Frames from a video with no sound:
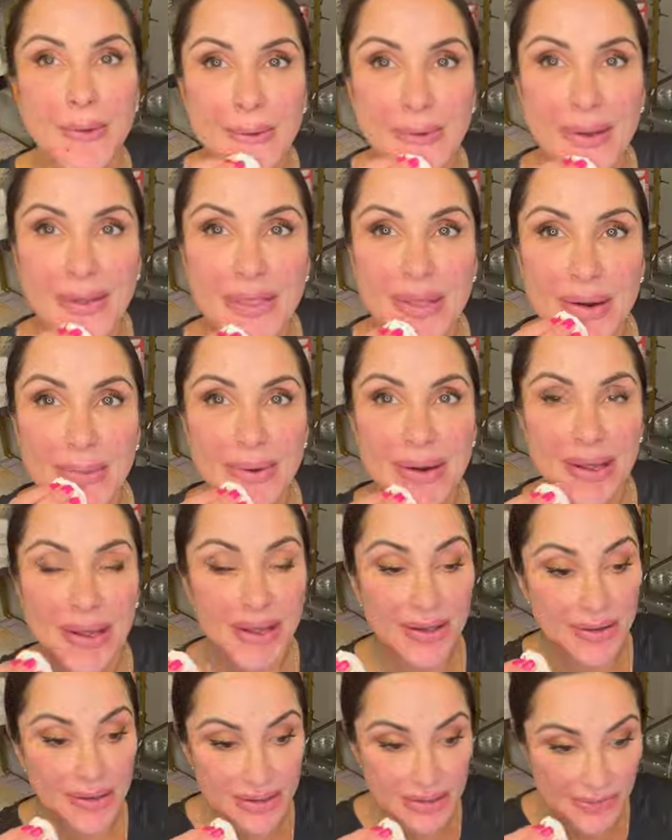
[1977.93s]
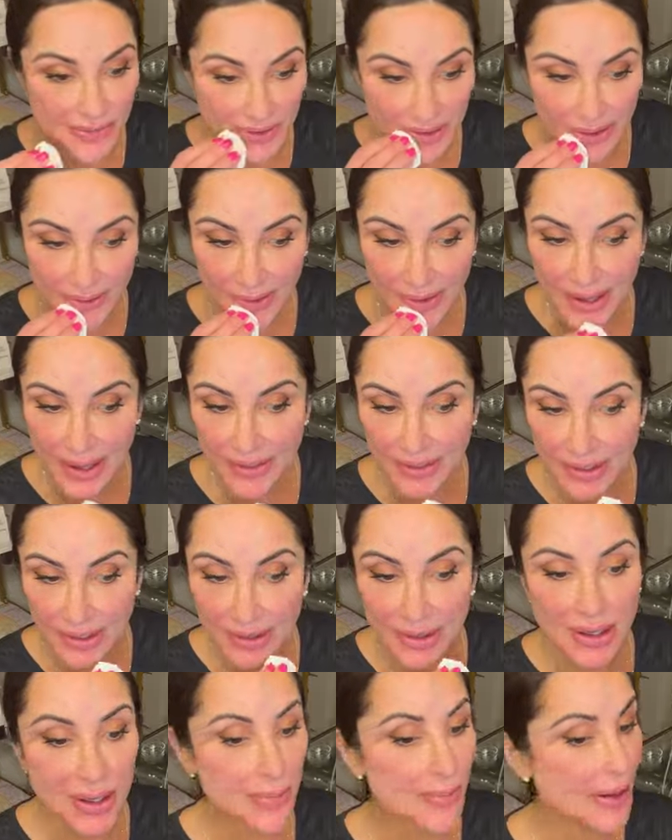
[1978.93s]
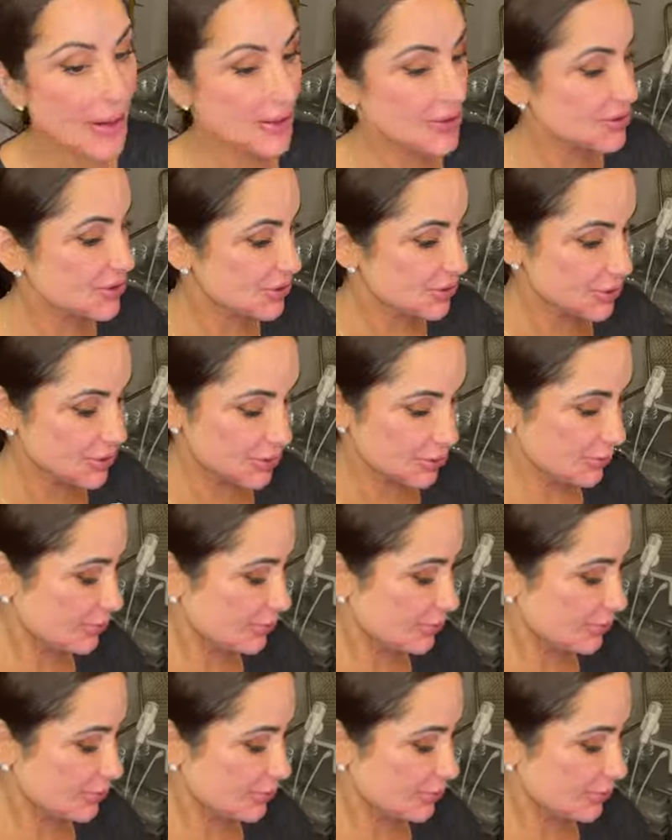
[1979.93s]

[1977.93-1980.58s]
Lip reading: And then I'm gonna end this video and then I'll come back and do